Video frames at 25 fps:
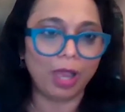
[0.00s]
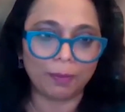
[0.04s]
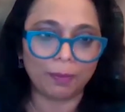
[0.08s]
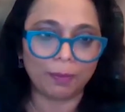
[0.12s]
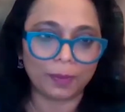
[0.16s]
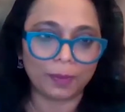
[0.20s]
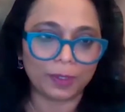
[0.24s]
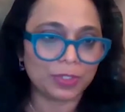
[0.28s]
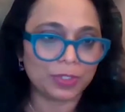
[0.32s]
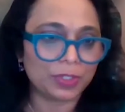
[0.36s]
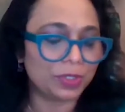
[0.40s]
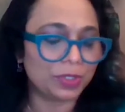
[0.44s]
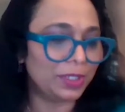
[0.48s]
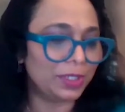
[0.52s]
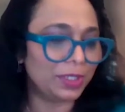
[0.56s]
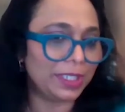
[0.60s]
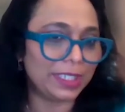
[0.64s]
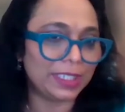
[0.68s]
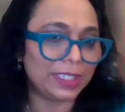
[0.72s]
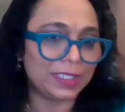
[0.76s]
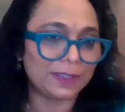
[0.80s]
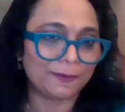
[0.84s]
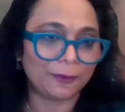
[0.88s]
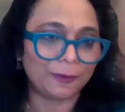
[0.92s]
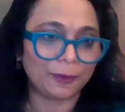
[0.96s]

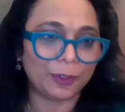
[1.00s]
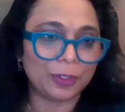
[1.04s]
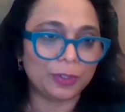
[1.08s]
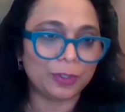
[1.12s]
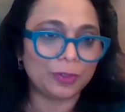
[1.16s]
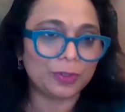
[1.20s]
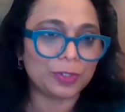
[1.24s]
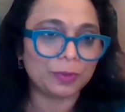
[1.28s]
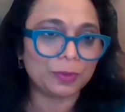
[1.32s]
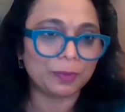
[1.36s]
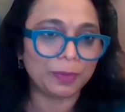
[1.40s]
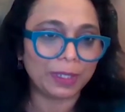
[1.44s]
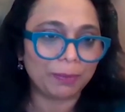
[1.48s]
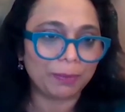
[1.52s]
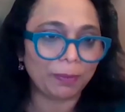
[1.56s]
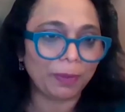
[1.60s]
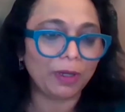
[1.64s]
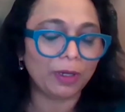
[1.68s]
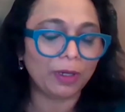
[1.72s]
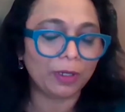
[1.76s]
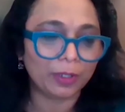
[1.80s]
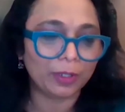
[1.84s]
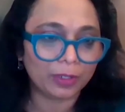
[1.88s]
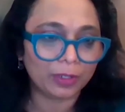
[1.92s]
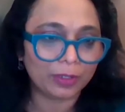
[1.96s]
opportunities for you to be
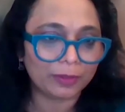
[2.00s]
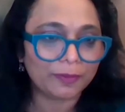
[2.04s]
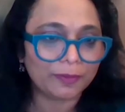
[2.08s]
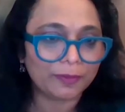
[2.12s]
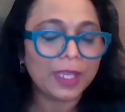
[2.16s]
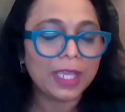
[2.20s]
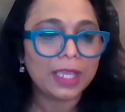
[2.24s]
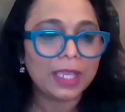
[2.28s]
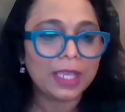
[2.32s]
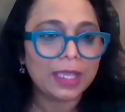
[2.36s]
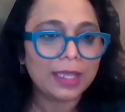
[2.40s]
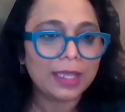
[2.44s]
part of.